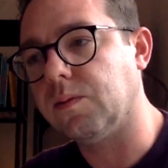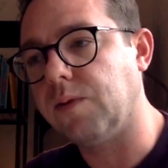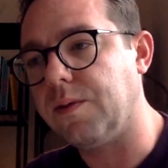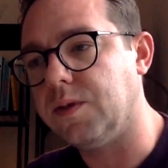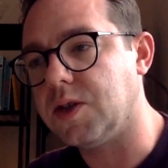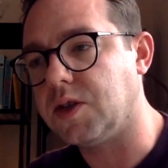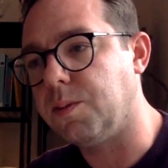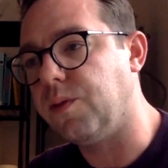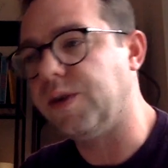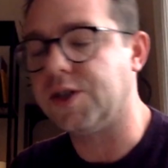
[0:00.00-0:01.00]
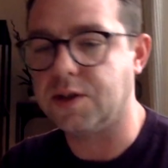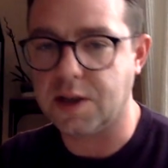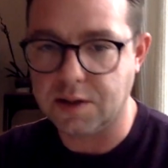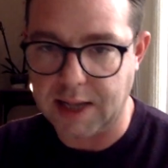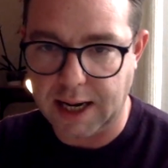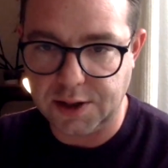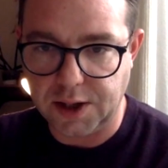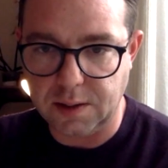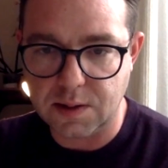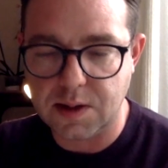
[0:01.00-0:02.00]
references to provisions in
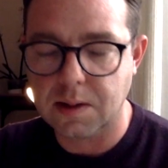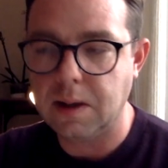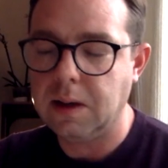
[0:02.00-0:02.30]
statutes,